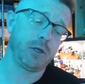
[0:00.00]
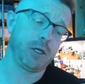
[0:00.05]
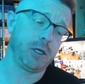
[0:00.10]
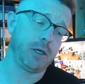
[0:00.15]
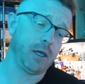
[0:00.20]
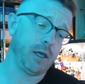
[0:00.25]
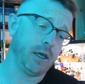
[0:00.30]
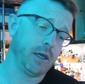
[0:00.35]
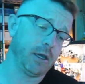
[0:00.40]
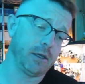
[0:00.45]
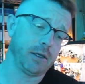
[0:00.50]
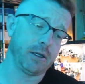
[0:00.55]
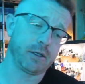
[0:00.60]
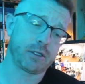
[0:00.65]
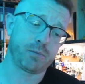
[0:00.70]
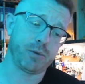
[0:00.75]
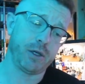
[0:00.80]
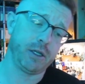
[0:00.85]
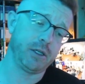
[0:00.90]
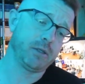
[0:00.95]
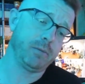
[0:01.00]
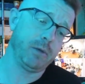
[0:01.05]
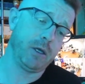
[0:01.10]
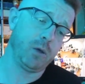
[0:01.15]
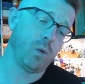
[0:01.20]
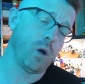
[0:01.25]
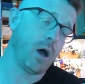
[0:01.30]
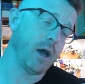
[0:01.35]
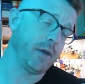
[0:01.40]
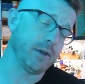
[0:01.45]
me and explain to
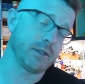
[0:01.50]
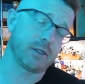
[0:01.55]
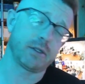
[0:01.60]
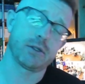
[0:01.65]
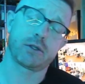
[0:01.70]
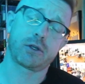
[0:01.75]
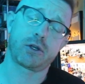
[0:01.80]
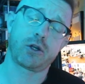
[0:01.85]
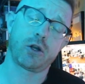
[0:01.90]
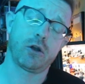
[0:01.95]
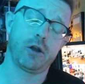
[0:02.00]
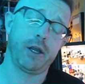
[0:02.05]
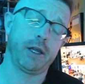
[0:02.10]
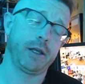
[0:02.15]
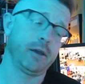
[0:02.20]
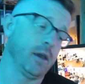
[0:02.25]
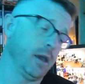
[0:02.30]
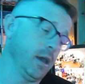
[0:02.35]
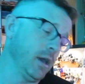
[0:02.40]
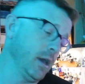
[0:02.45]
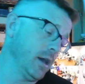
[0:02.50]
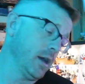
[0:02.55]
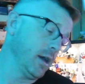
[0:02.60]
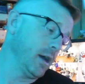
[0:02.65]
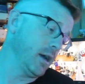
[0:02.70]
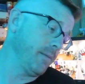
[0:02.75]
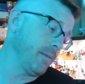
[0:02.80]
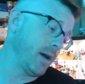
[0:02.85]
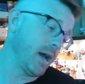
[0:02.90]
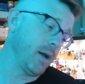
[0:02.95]
me why this is occurring,
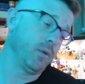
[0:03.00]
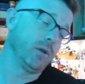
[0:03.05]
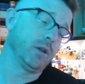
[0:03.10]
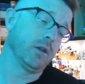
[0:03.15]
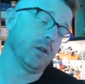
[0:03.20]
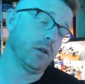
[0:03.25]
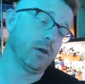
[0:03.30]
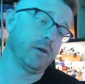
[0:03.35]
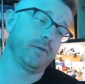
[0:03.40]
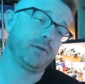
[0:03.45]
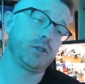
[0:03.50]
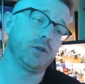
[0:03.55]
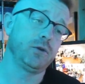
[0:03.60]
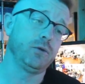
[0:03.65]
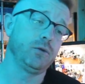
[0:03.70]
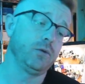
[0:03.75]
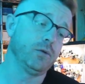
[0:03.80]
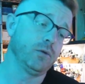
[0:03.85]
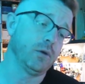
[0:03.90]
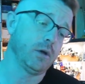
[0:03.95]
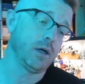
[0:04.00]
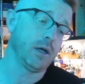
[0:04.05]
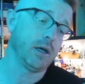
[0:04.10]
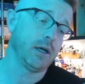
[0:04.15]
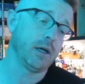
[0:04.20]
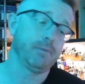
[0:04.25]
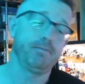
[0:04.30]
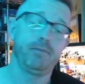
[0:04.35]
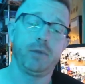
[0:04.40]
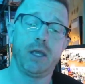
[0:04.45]
I would love to
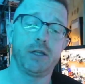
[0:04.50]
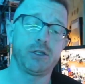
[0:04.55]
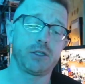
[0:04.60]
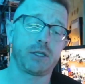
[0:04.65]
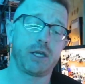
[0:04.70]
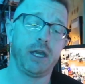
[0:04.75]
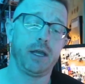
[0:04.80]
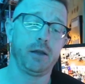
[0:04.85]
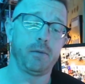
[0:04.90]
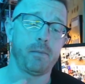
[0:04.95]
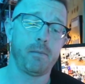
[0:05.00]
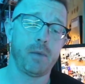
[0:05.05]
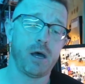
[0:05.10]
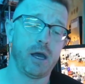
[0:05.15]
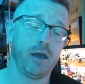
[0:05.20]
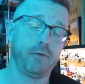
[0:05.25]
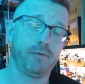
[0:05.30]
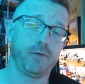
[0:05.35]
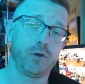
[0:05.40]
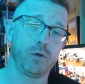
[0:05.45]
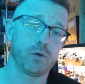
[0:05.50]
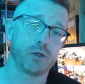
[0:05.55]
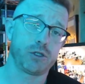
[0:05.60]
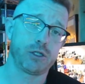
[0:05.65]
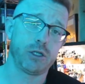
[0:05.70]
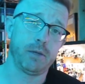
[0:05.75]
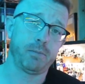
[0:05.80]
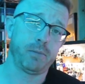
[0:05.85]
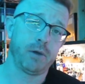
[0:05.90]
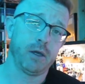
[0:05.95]
educate my
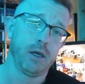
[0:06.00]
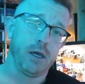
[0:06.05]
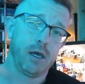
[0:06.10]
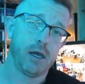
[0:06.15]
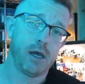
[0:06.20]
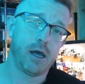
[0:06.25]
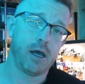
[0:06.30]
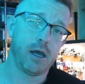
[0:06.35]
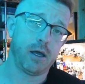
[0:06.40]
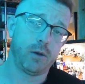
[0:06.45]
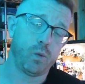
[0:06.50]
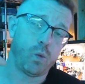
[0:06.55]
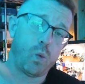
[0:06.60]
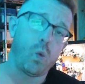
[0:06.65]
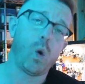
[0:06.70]
viewership on